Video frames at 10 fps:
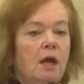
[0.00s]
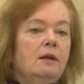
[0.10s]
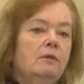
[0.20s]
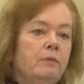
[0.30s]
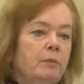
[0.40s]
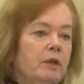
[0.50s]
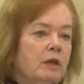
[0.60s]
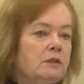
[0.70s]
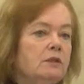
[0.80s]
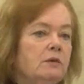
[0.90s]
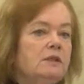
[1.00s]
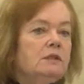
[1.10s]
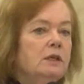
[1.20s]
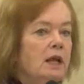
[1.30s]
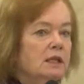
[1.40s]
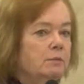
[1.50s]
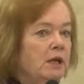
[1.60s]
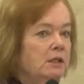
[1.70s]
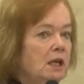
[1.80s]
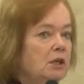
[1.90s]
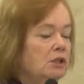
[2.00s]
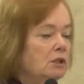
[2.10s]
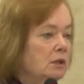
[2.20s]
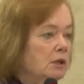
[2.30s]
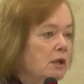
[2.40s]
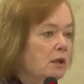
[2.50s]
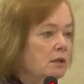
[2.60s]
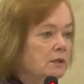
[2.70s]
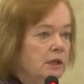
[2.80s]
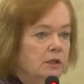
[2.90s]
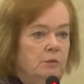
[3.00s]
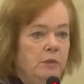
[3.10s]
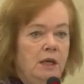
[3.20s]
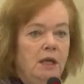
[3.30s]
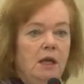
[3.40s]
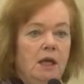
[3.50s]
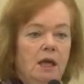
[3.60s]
And because there isn't an expectation that girls are going to be